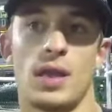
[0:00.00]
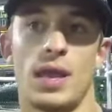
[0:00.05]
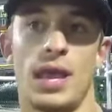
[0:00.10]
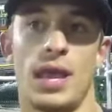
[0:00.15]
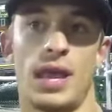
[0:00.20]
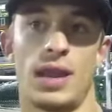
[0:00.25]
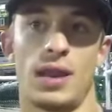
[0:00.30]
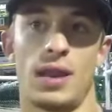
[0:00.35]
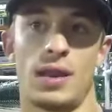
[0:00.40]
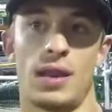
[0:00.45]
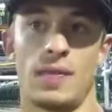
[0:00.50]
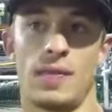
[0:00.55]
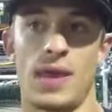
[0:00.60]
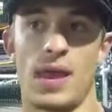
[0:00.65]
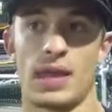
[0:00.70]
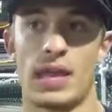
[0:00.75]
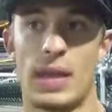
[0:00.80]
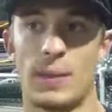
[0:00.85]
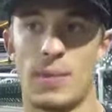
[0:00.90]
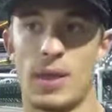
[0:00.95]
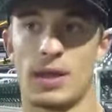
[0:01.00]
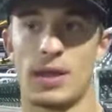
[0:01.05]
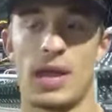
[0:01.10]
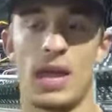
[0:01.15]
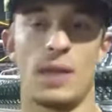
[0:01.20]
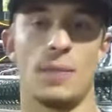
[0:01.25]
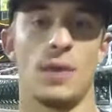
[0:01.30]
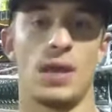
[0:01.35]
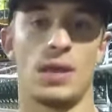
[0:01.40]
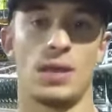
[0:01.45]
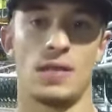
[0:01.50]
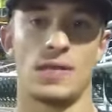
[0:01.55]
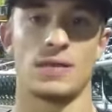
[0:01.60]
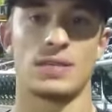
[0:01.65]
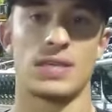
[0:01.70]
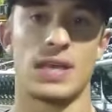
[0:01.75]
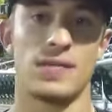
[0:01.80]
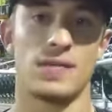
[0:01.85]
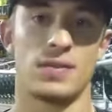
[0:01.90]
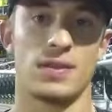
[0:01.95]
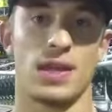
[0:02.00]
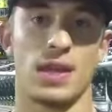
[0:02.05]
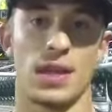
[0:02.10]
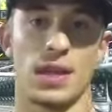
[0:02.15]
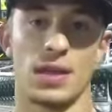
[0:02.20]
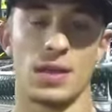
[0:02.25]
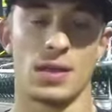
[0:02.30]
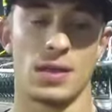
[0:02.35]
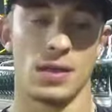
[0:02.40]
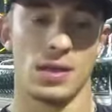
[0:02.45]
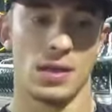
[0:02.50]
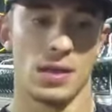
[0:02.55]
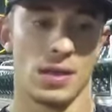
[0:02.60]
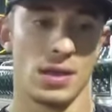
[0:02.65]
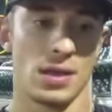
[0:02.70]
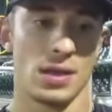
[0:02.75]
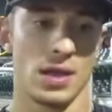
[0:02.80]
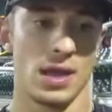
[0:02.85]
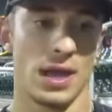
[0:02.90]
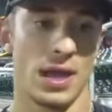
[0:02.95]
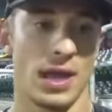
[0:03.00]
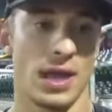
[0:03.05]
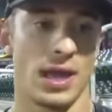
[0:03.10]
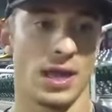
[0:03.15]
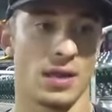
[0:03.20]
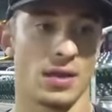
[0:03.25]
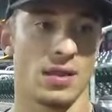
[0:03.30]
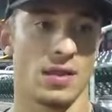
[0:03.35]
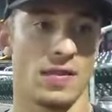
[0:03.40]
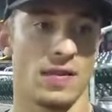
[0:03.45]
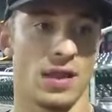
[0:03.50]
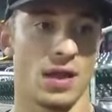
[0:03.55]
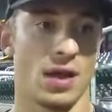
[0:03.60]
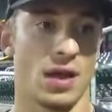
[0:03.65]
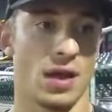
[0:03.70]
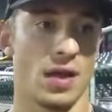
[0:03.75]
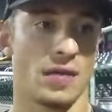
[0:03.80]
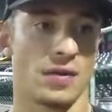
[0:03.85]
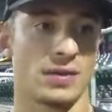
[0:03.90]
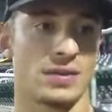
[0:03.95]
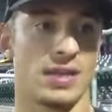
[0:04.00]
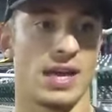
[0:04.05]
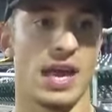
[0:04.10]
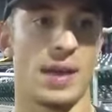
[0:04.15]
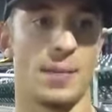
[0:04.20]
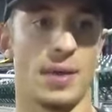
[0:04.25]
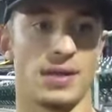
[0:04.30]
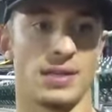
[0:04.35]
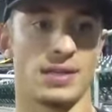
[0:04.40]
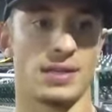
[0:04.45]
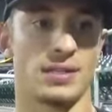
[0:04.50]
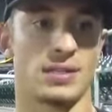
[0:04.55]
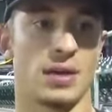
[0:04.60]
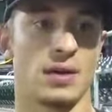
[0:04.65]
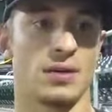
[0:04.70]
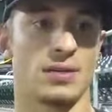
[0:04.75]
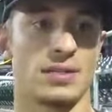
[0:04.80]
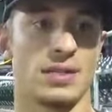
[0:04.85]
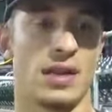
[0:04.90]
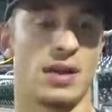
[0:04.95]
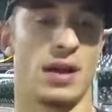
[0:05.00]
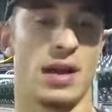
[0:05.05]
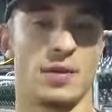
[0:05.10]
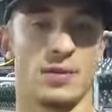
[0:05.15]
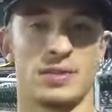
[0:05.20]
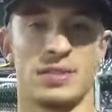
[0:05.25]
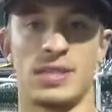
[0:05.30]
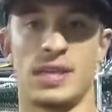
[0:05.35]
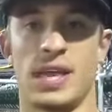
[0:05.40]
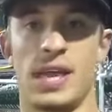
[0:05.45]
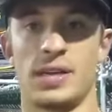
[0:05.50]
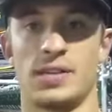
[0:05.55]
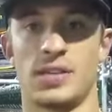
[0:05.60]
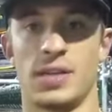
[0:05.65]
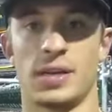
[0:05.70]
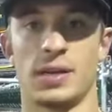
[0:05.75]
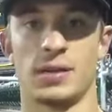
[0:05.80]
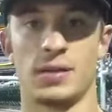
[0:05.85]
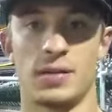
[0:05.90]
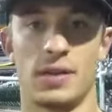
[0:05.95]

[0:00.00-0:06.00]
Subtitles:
and in that game I came in the 7th inning, and the other time I didn't start in center, I was DHing.